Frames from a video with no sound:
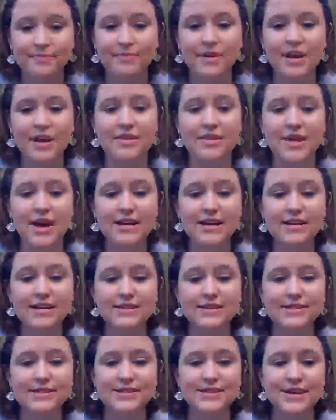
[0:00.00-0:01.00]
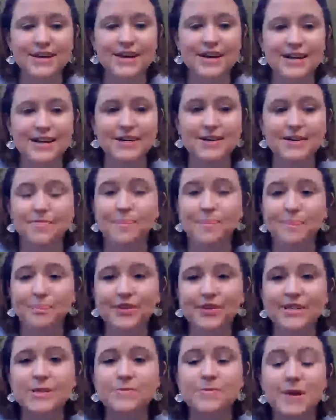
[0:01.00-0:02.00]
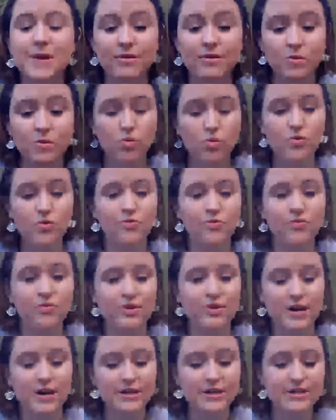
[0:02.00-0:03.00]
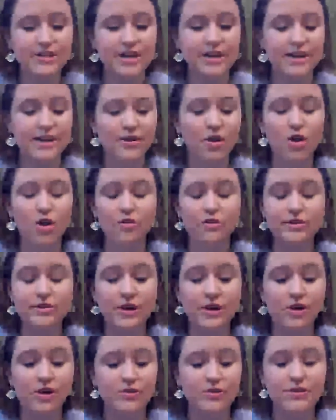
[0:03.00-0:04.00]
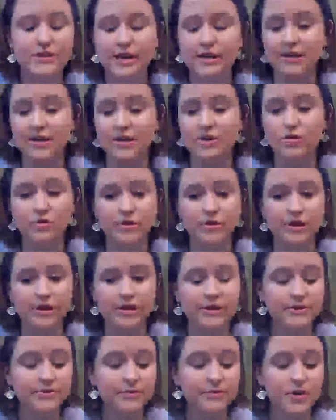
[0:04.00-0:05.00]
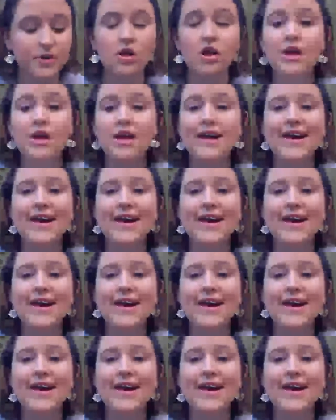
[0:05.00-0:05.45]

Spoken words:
That is, it's been, woof, I just had all the technical things fall.